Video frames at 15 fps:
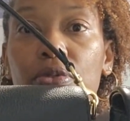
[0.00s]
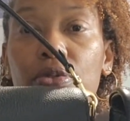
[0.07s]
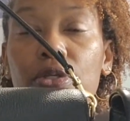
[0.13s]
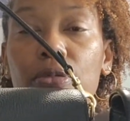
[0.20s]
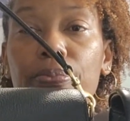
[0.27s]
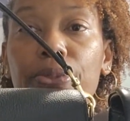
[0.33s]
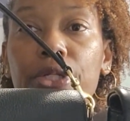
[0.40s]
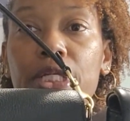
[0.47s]

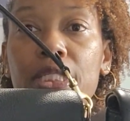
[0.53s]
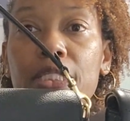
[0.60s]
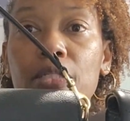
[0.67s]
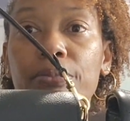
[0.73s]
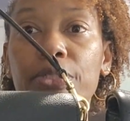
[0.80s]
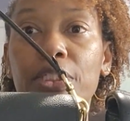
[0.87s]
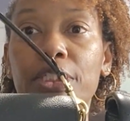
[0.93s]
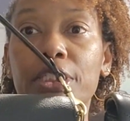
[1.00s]
They're pretty
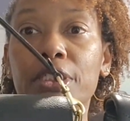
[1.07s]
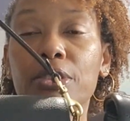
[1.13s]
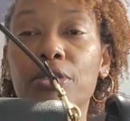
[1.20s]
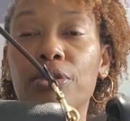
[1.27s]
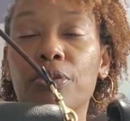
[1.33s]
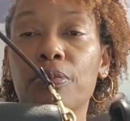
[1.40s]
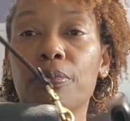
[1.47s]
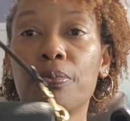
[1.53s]
similar,
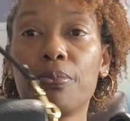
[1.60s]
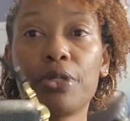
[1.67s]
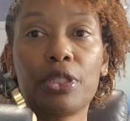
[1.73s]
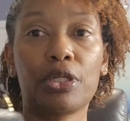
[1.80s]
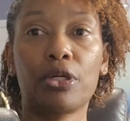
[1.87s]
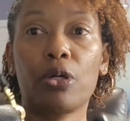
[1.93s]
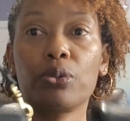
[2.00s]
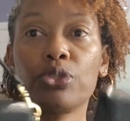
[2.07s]
but
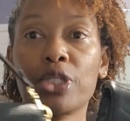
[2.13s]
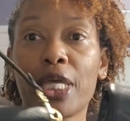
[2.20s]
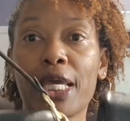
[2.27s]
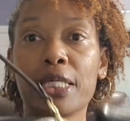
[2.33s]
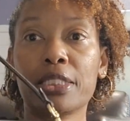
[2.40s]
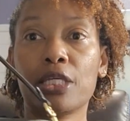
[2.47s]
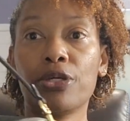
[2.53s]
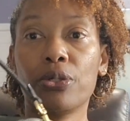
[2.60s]
the Coach
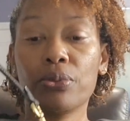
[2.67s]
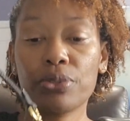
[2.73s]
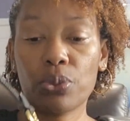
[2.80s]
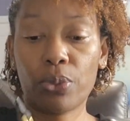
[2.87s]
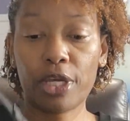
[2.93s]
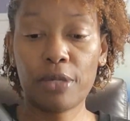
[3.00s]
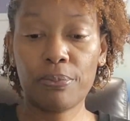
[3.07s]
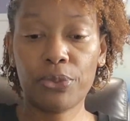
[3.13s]
Cassie holds
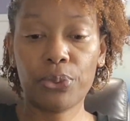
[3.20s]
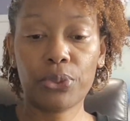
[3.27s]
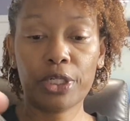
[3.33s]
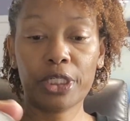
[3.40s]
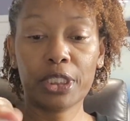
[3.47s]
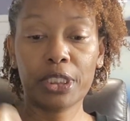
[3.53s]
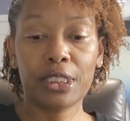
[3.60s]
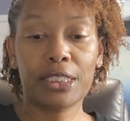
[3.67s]
way
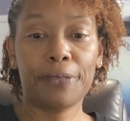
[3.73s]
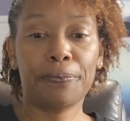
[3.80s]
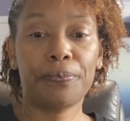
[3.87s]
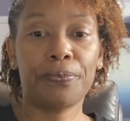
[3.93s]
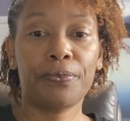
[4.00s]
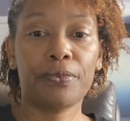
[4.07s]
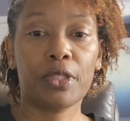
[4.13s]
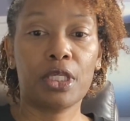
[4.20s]
more.
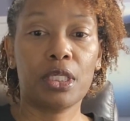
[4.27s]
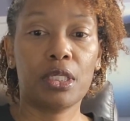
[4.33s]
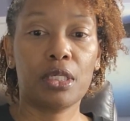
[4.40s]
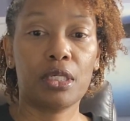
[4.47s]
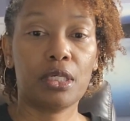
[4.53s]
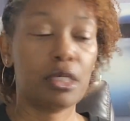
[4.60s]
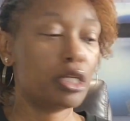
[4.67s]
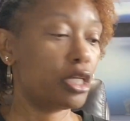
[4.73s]

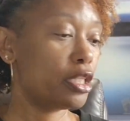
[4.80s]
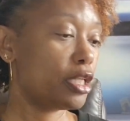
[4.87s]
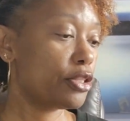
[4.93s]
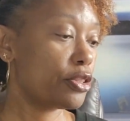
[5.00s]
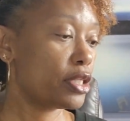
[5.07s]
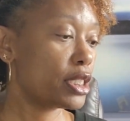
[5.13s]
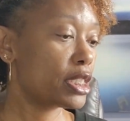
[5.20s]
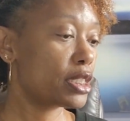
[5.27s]
And
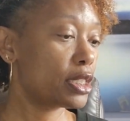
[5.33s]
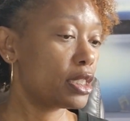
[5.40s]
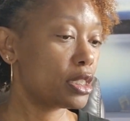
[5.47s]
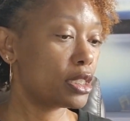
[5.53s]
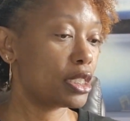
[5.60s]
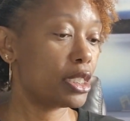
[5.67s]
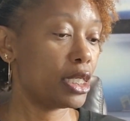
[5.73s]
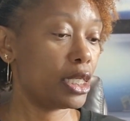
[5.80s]
then this
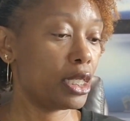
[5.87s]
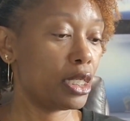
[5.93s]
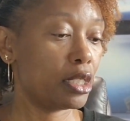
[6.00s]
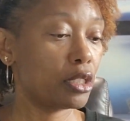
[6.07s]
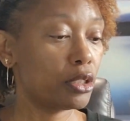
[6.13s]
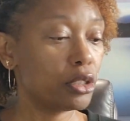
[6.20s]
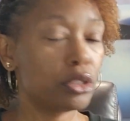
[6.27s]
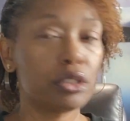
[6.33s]
is the
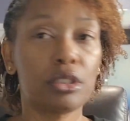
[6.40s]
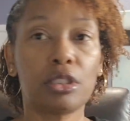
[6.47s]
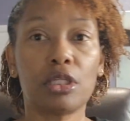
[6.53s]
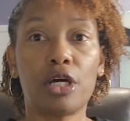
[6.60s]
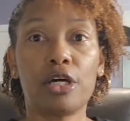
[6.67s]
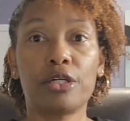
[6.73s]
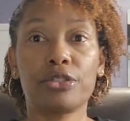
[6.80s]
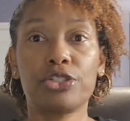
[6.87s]

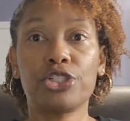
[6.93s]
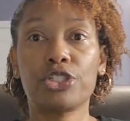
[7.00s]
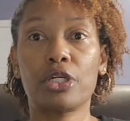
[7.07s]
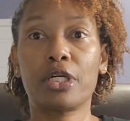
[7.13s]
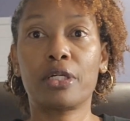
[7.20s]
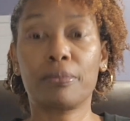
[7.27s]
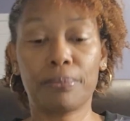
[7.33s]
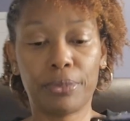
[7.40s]

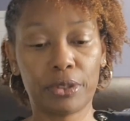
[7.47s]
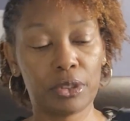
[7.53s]
Longchamp.